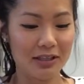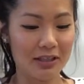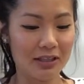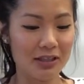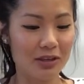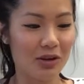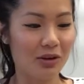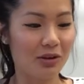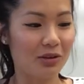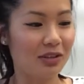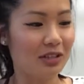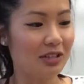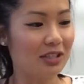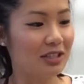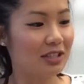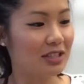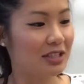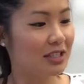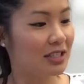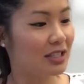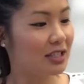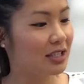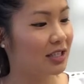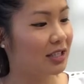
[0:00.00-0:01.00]
you know
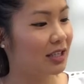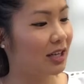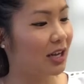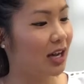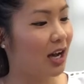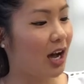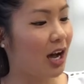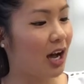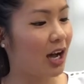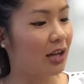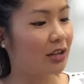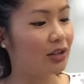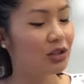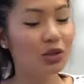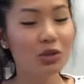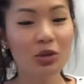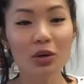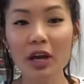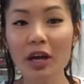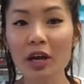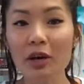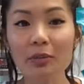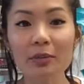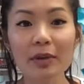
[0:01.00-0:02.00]
there's
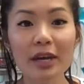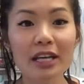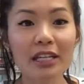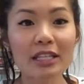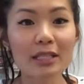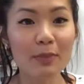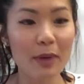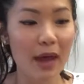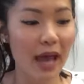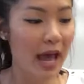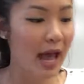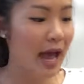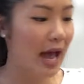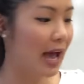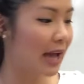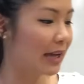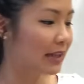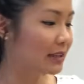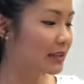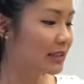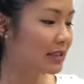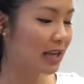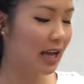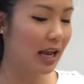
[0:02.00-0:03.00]
trail mix
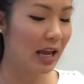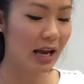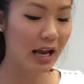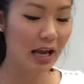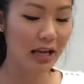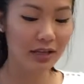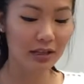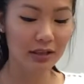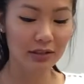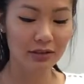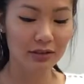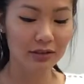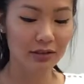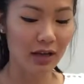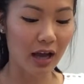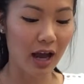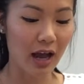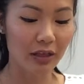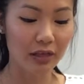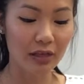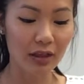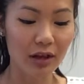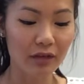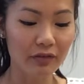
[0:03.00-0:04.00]
packs, and I,
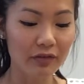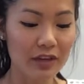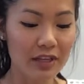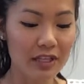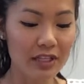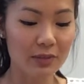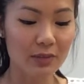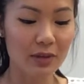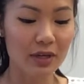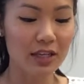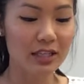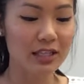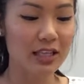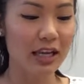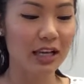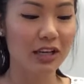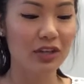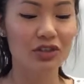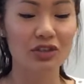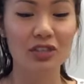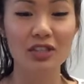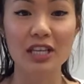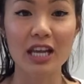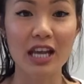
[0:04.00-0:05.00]
I love this because I
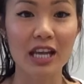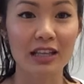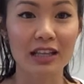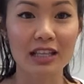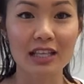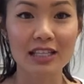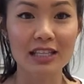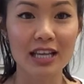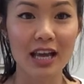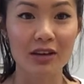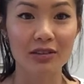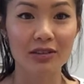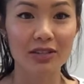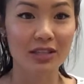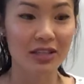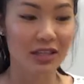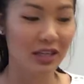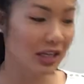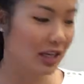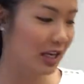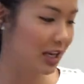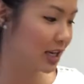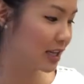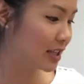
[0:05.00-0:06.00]
can just hand this out to the
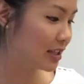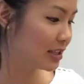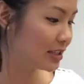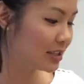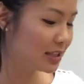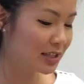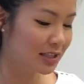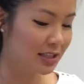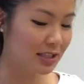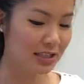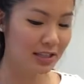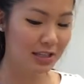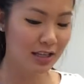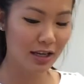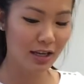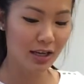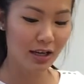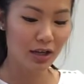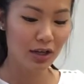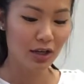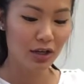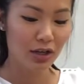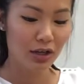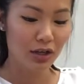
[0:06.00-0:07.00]
kids,
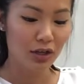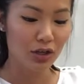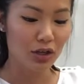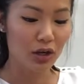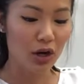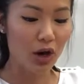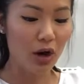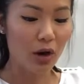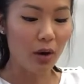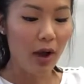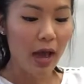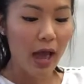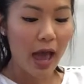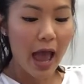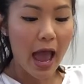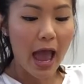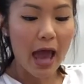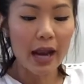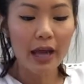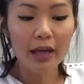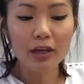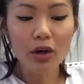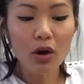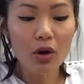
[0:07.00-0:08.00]
you know,
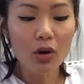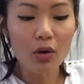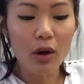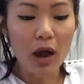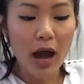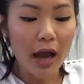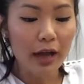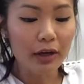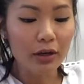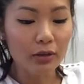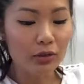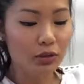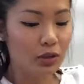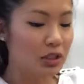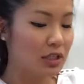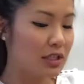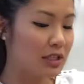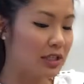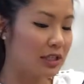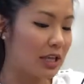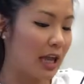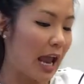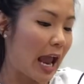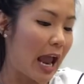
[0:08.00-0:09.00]
and I don't, I don't
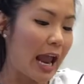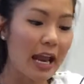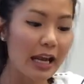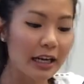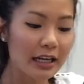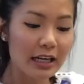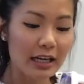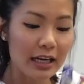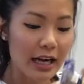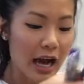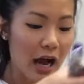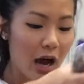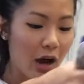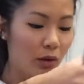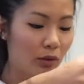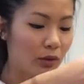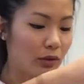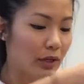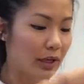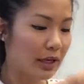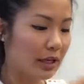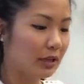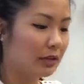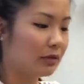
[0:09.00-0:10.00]
just hand it
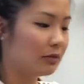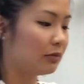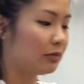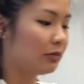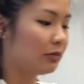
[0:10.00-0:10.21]
out like,